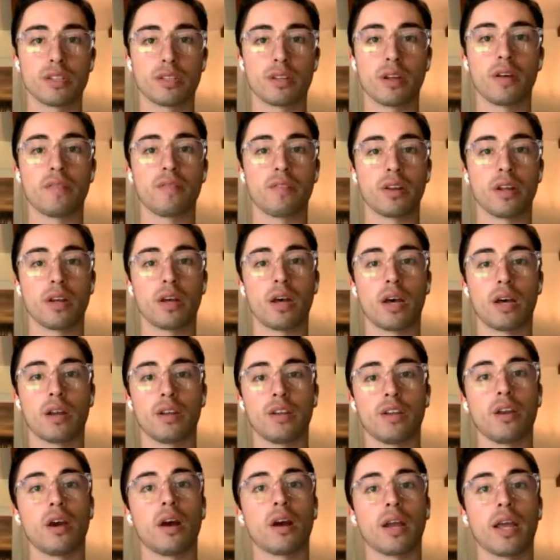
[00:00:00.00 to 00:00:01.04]
stuff at a
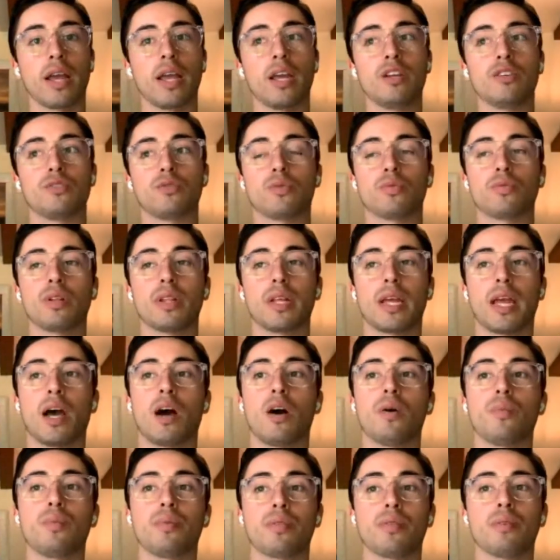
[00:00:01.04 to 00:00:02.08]
young age will really
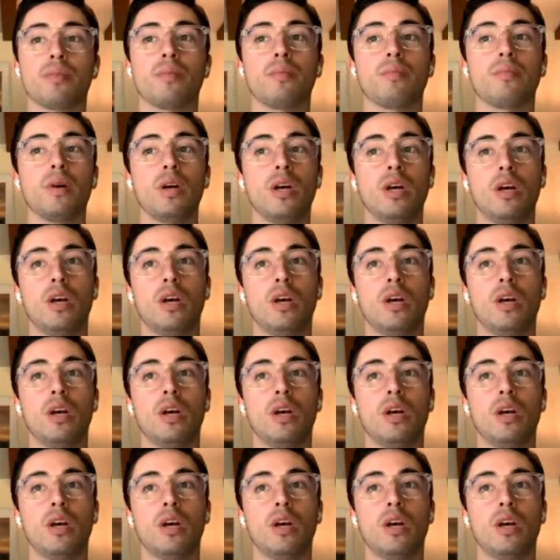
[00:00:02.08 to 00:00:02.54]
help them,